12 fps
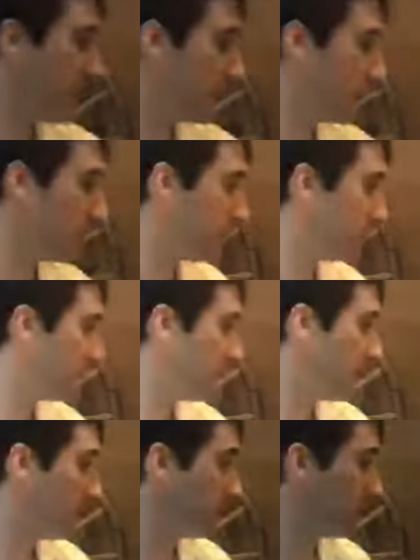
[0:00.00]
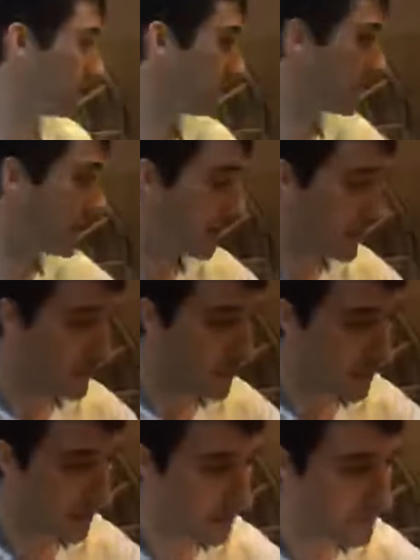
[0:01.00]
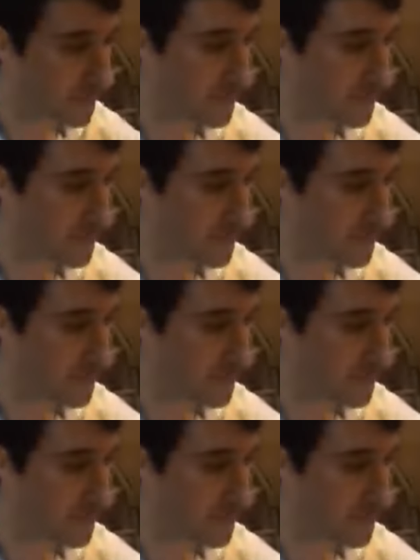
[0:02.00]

too. So anyway,